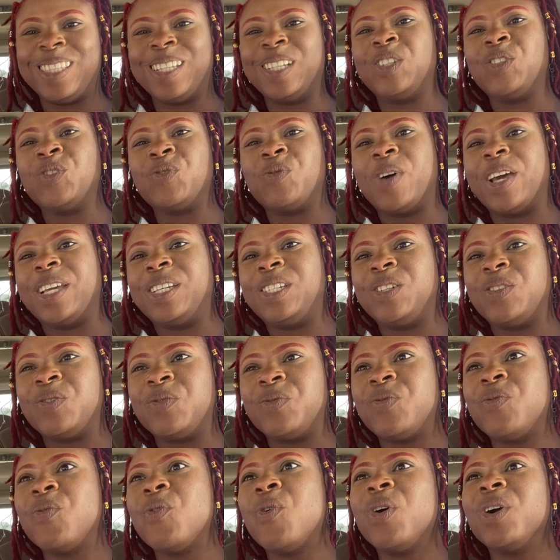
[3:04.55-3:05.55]
situation
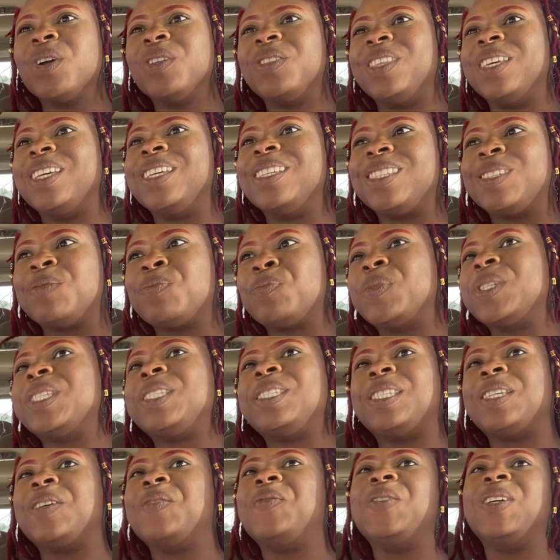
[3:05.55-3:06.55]
for this
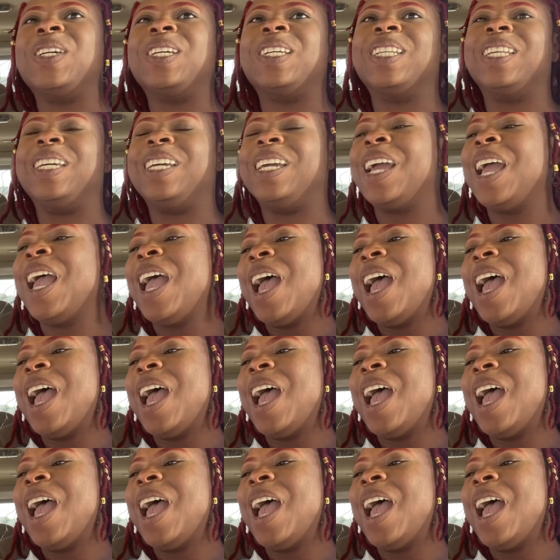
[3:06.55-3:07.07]
specifically.